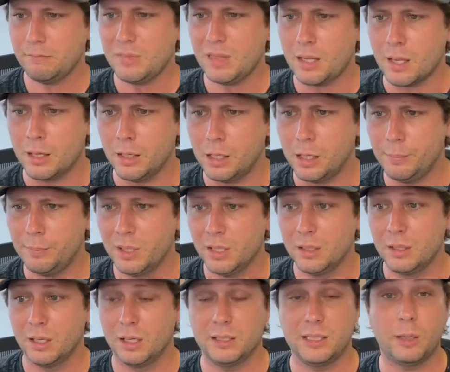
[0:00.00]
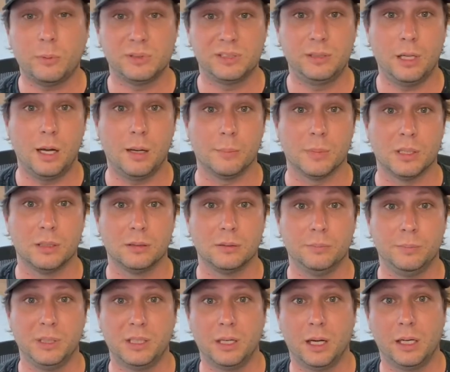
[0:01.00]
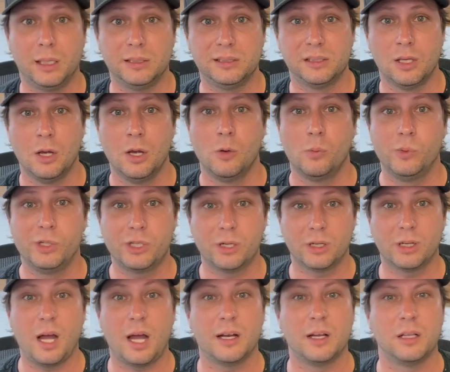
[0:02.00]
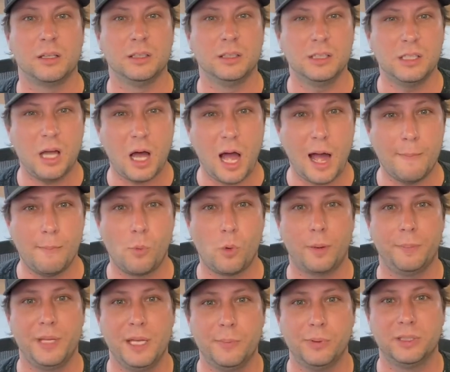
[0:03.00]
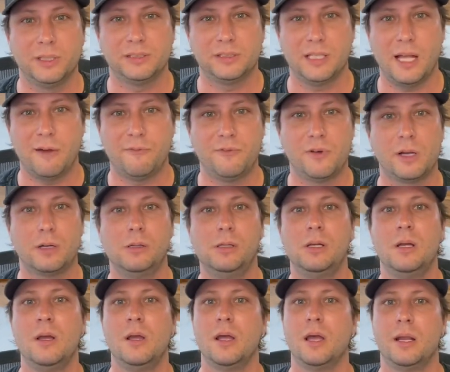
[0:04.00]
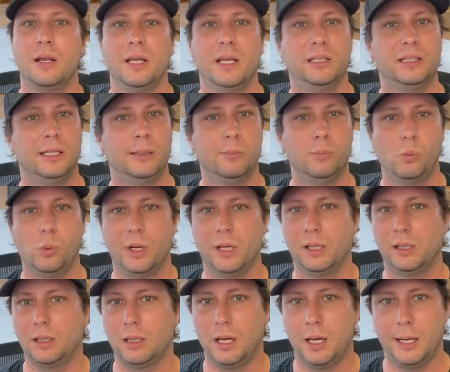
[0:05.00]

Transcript: And that was dumb because we could have gotten a lot more people into that funnel and hit them with